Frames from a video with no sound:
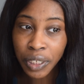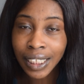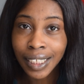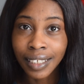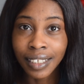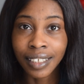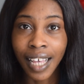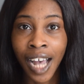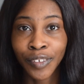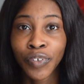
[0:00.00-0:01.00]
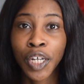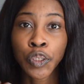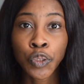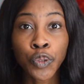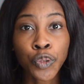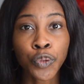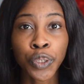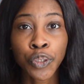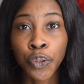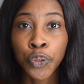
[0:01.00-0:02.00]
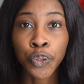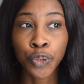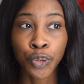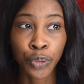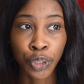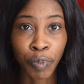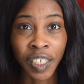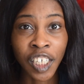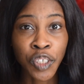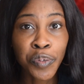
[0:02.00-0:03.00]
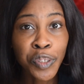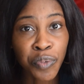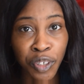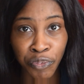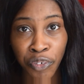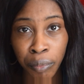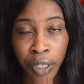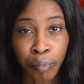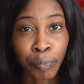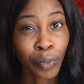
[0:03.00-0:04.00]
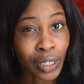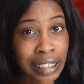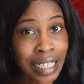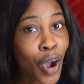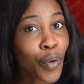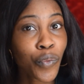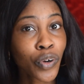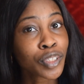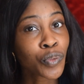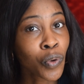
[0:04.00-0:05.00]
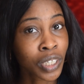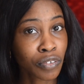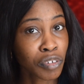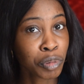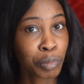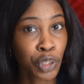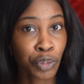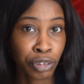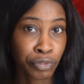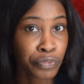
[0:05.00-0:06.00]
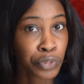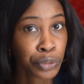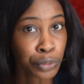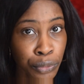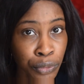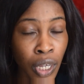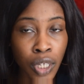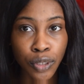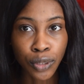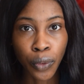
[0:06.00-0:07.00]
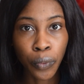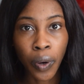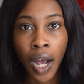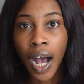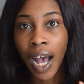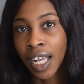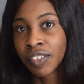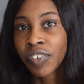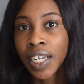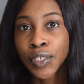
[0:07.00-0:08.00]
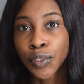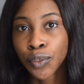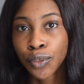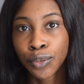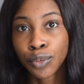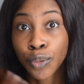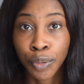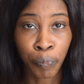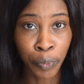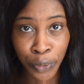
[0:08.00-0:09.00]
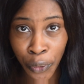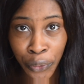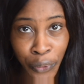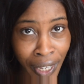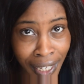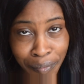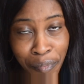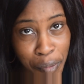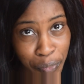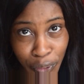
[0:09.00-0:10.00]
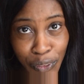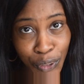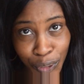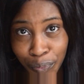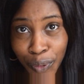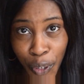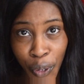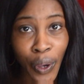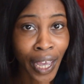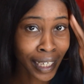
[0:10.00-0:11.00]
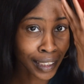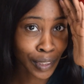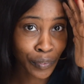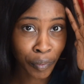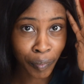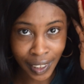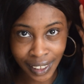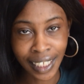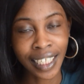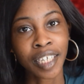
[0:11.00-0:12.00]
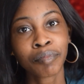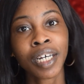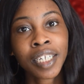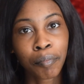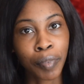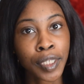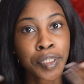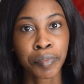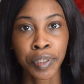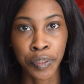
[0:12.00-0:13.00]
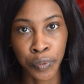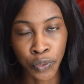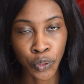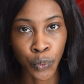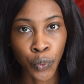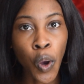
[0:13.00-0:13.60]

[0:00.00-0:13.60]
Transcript: going to advise you to do it or not to do it, but it has always worked for me. But what works for me may not work for you, so I advise you, don't put all your eggs. Maybe you shouldn't put all your eggs in one basket like me and apply to more than one school,